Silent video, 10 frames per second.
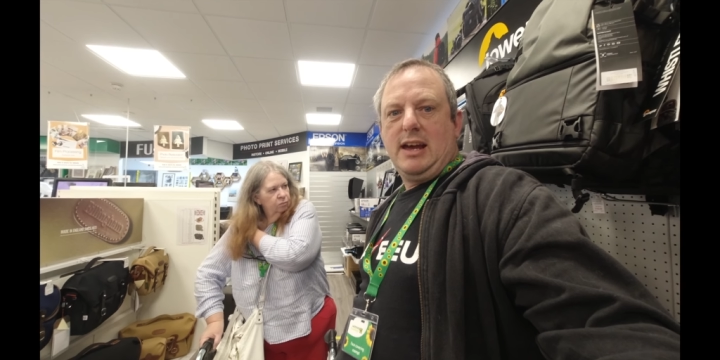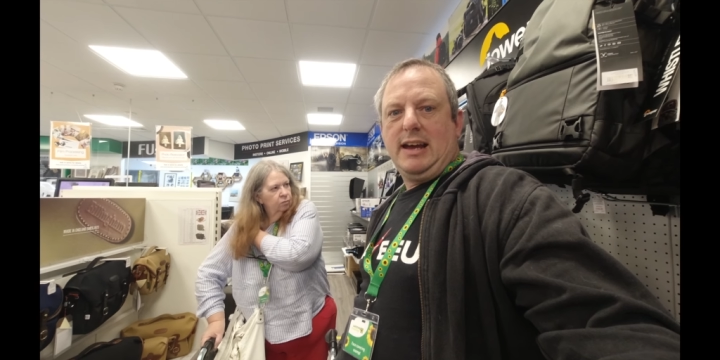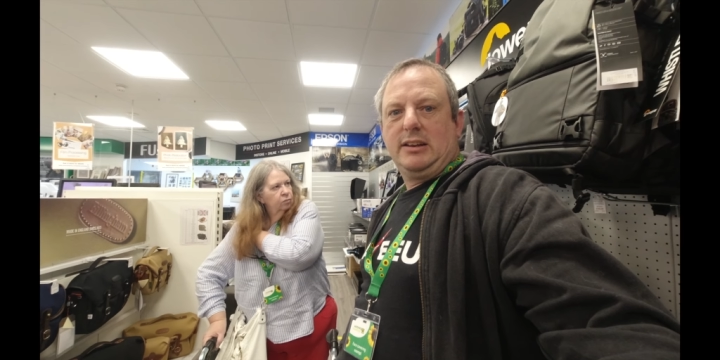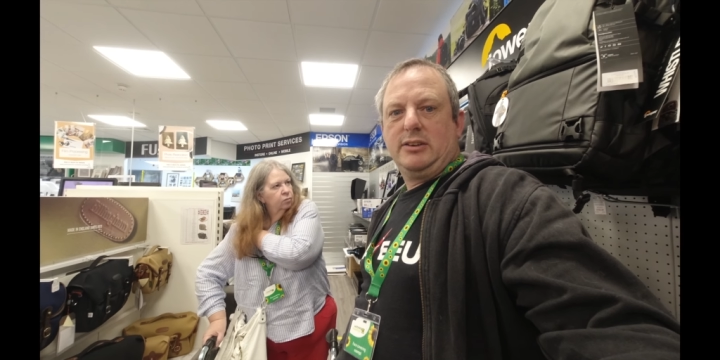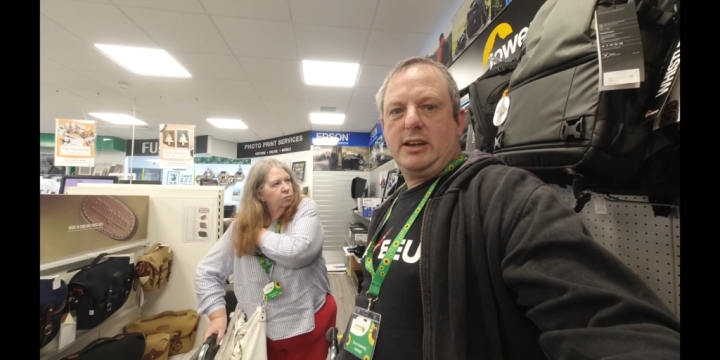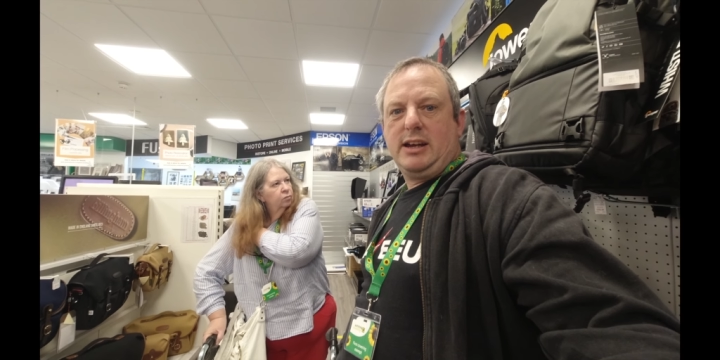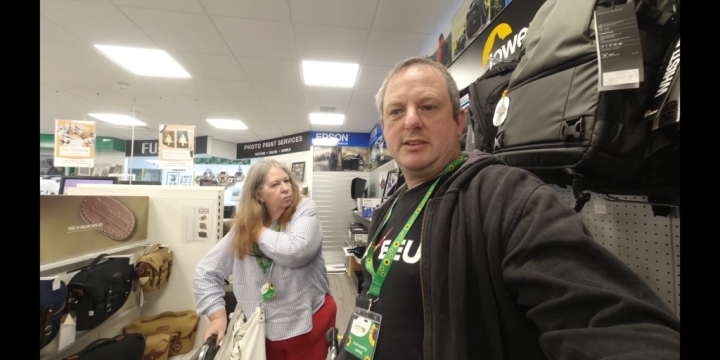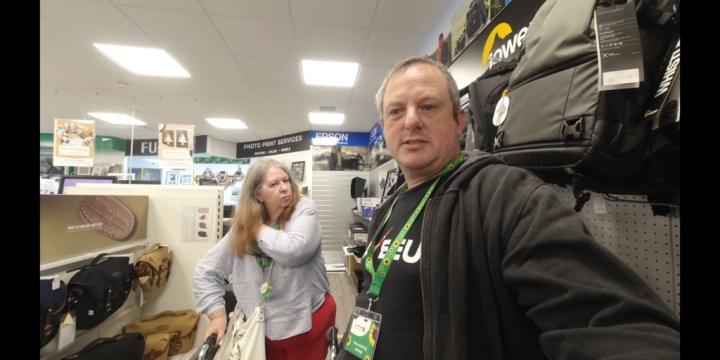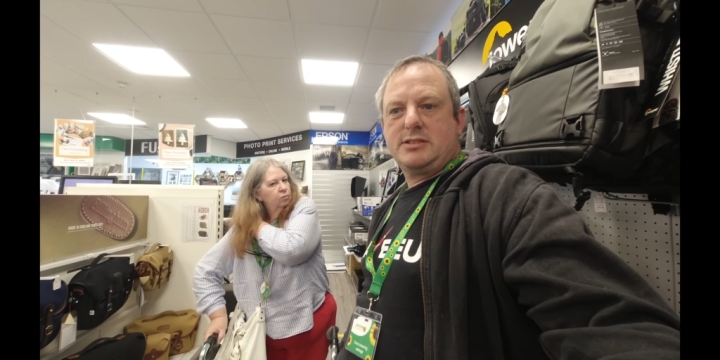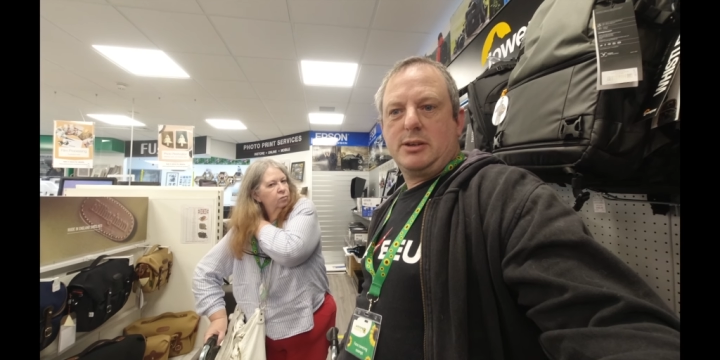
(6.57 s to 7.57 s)
had a look
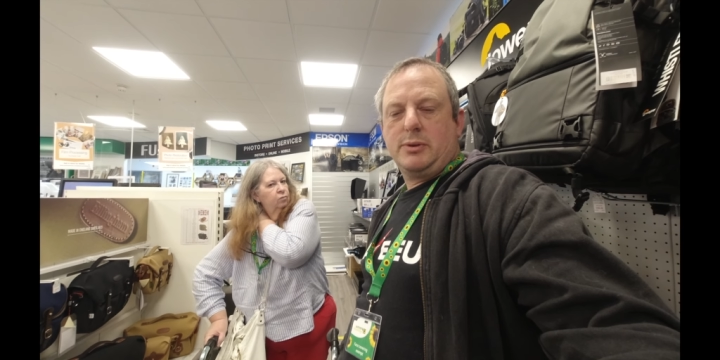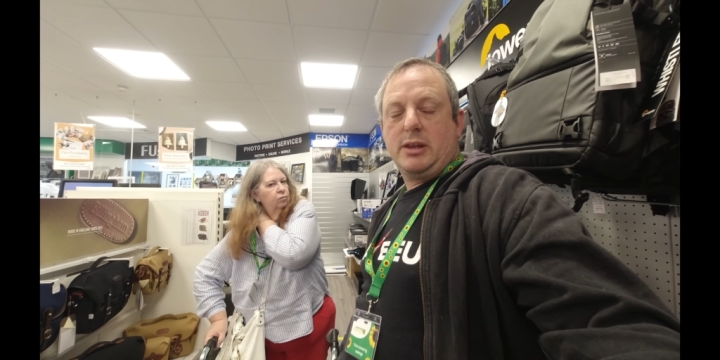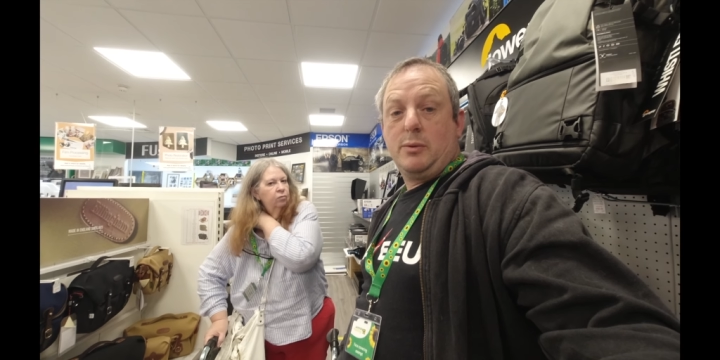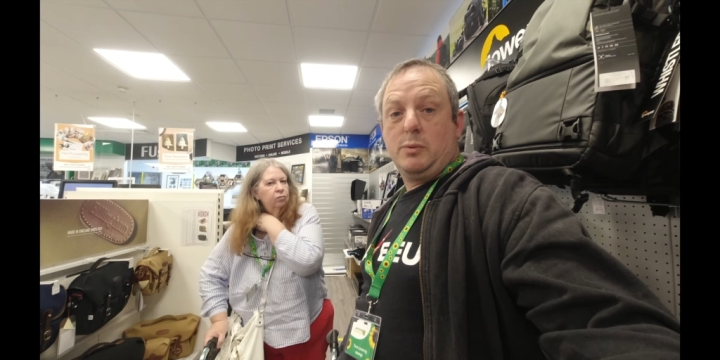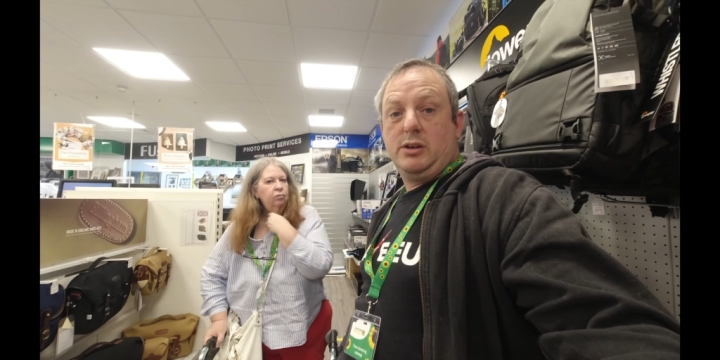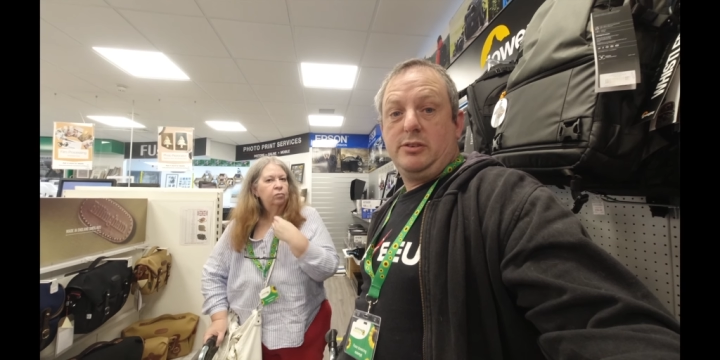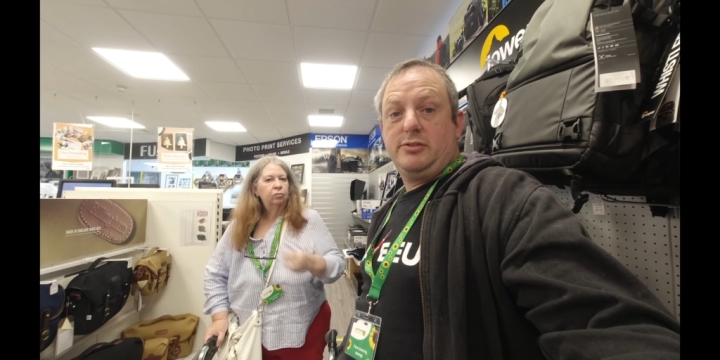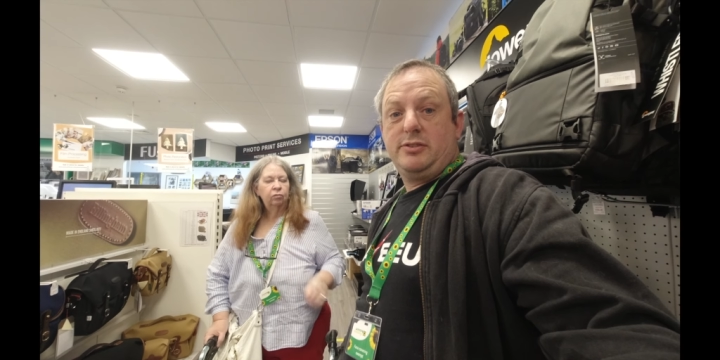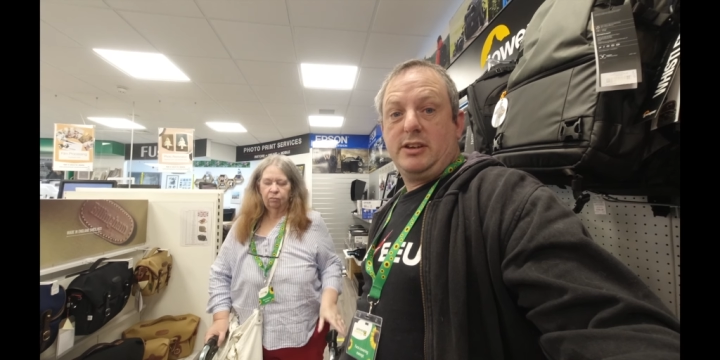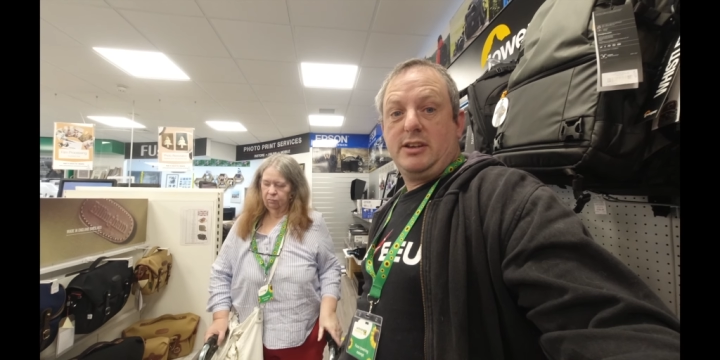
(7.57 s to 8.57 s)
at, see what they're
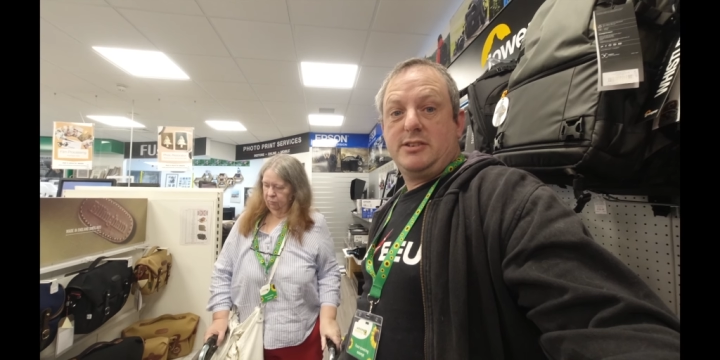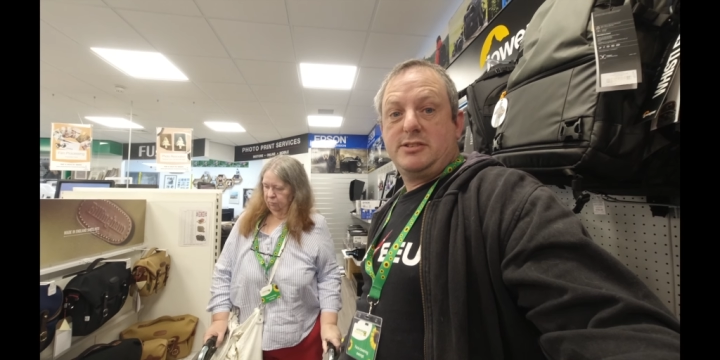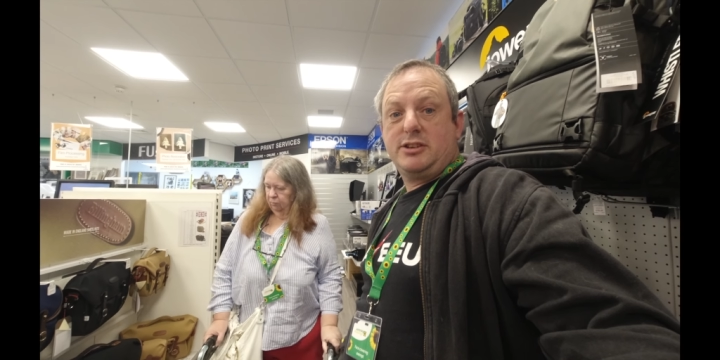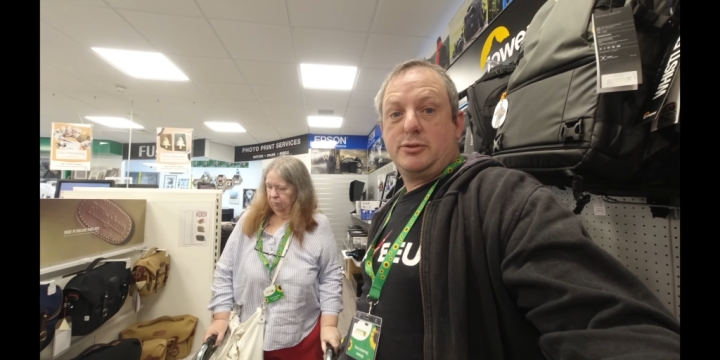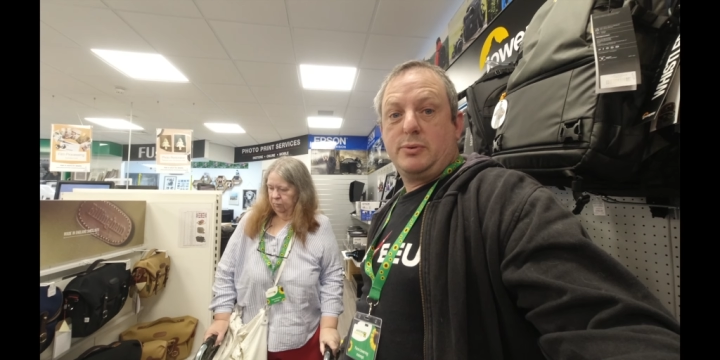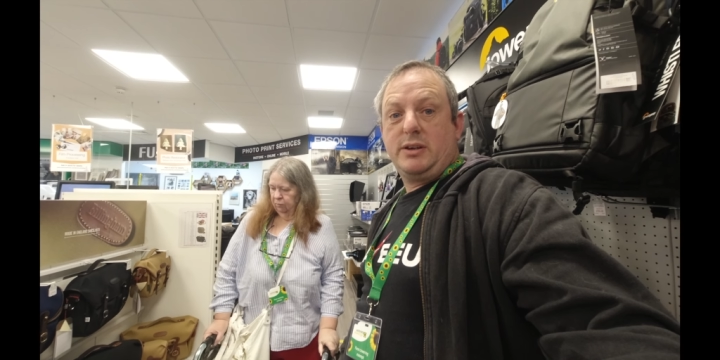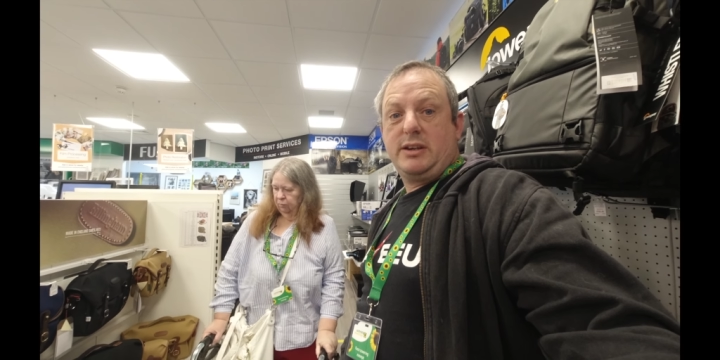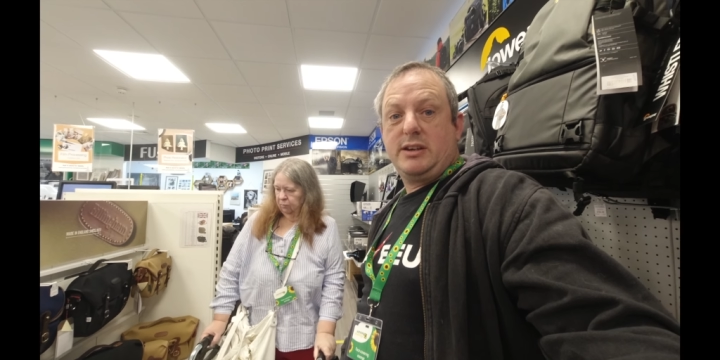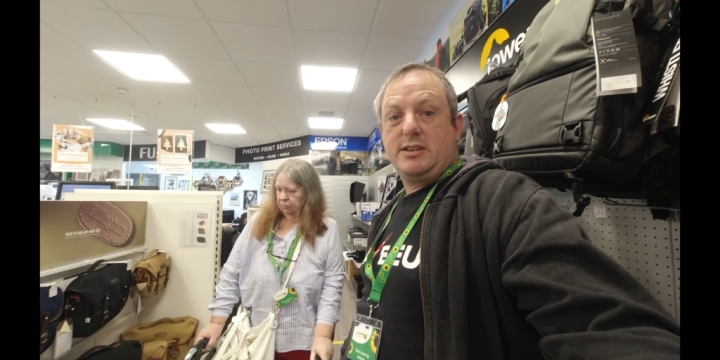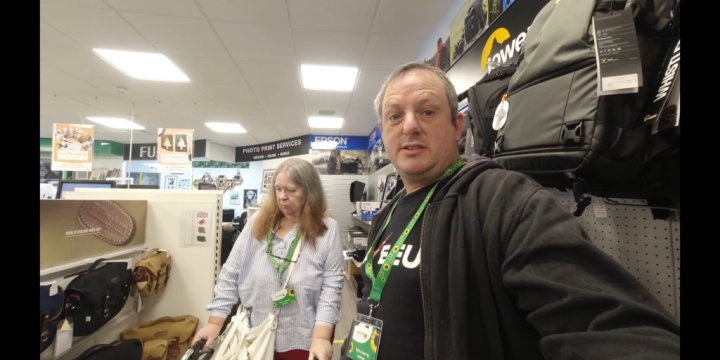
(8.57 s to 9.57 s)
worth, and see if we
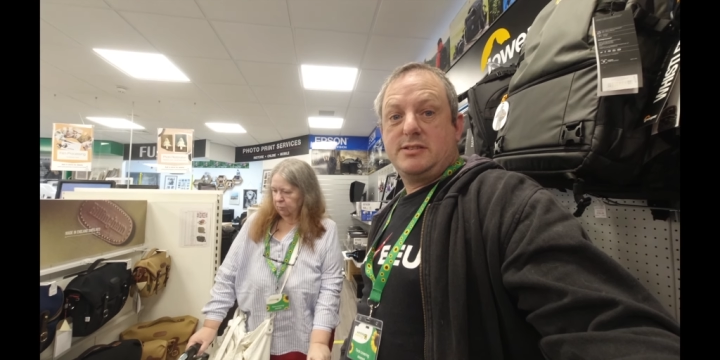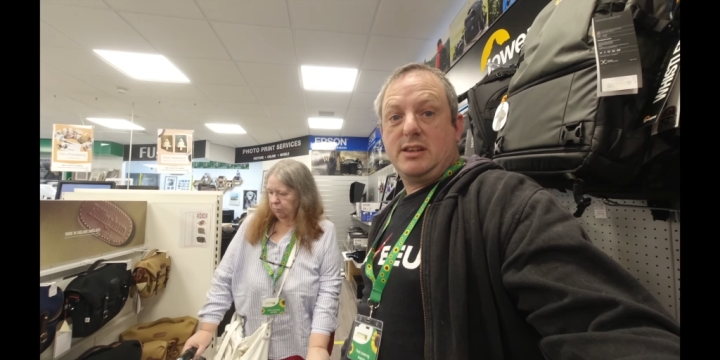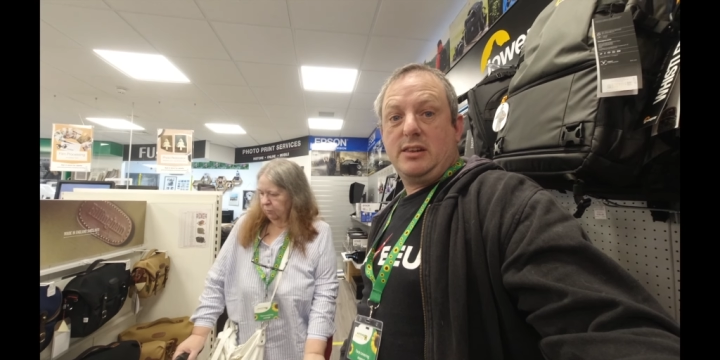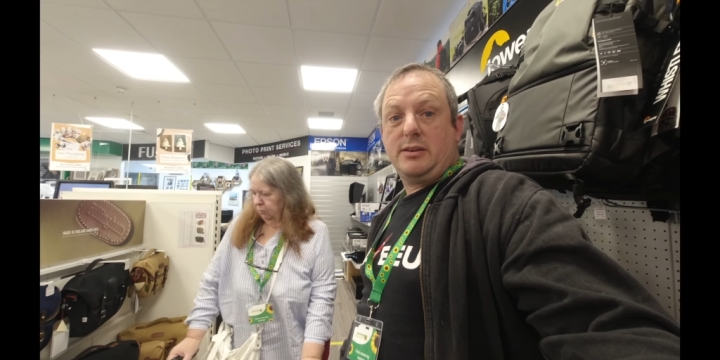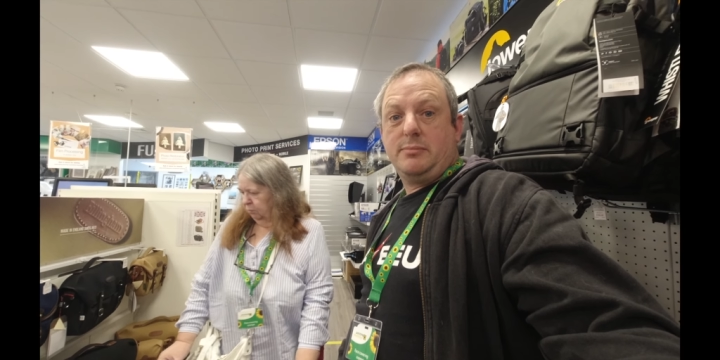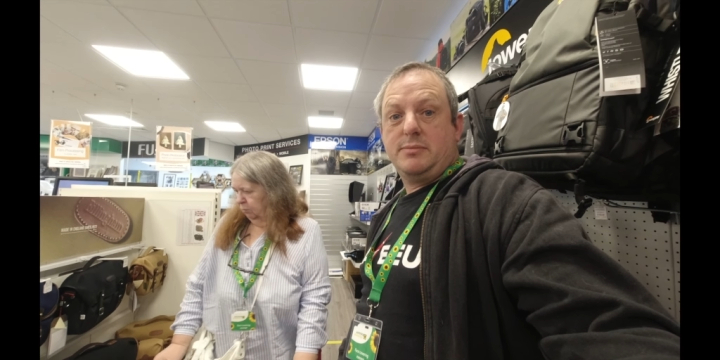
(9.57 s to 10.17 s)
can sell them.